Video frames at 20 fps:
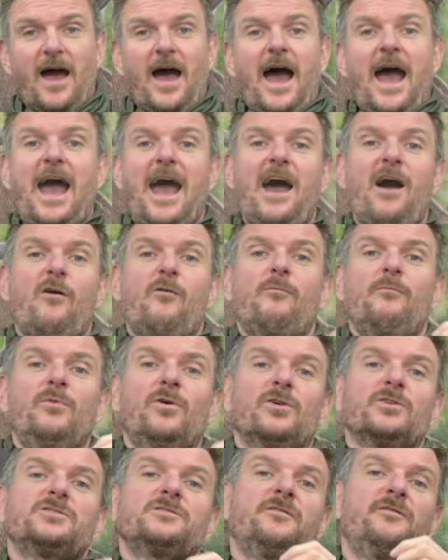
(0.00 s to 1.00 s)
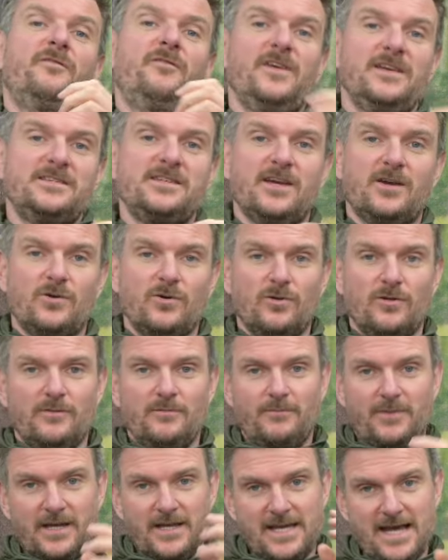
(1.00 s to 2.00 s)
How much
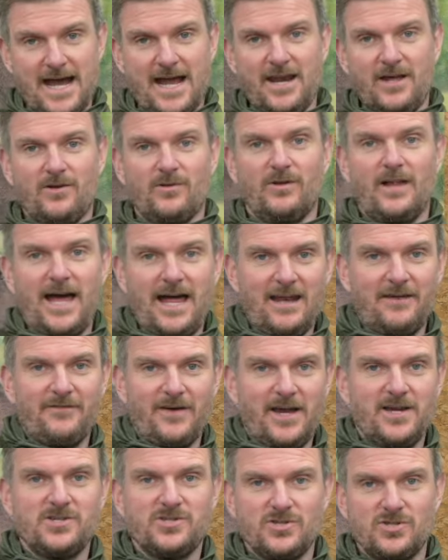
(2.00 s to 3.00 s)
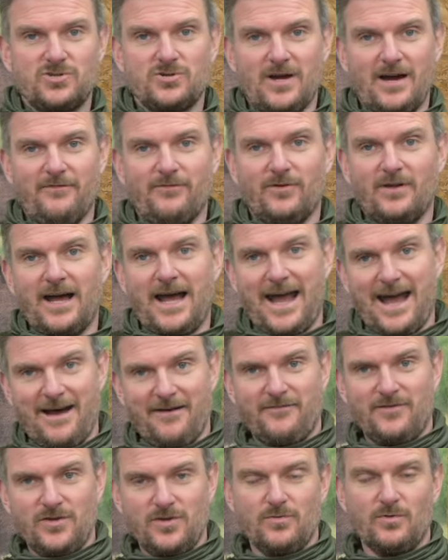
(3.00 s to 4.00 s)
physical, mechanical elevation travel
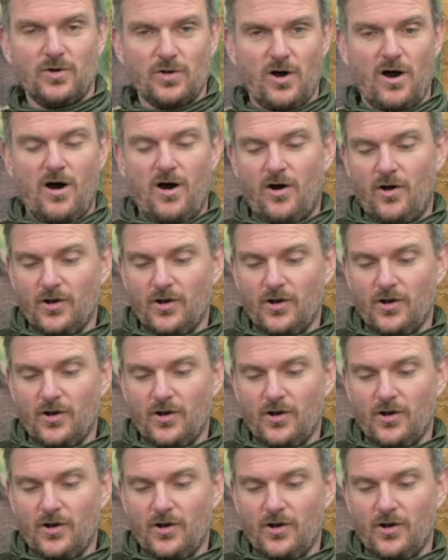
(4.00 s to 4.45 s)
have you got